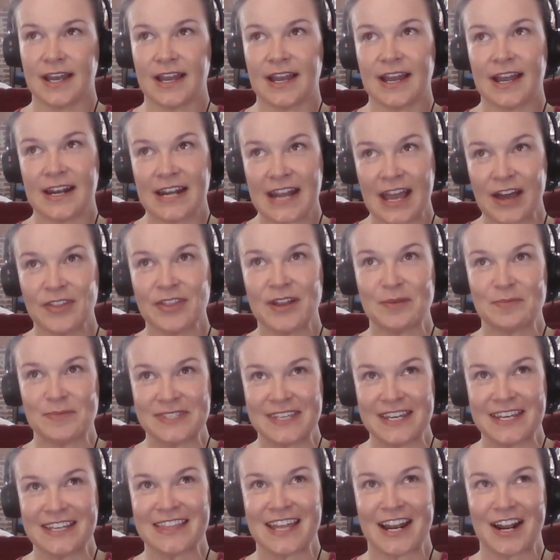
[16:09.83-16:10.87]
And now that I'm
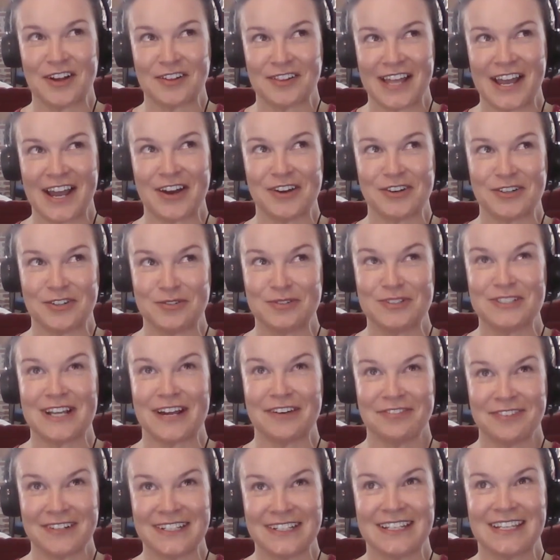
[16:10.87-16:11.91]
saying that out loud, you
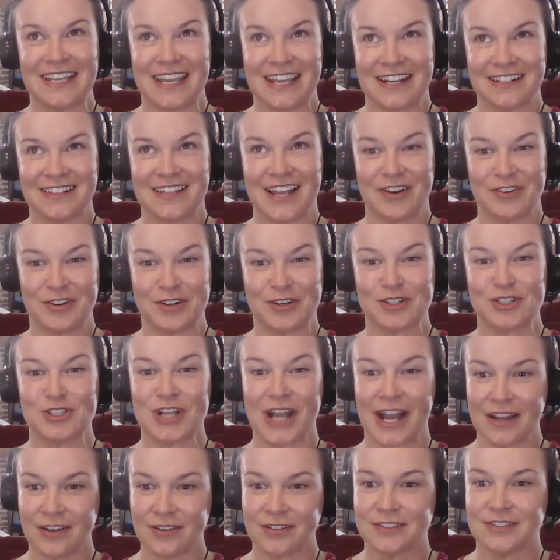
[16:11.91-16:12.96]
definitely can't allow your
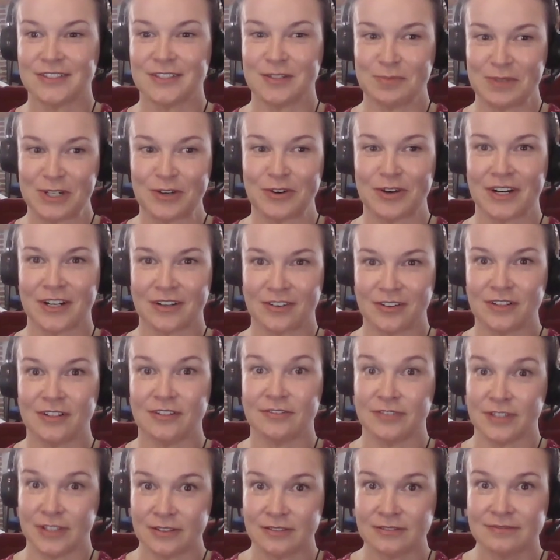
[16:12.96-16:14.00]
child to be critical of
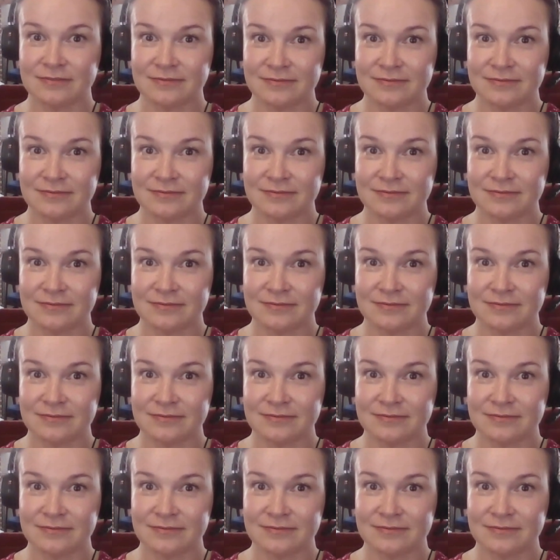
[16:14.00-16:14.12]
you,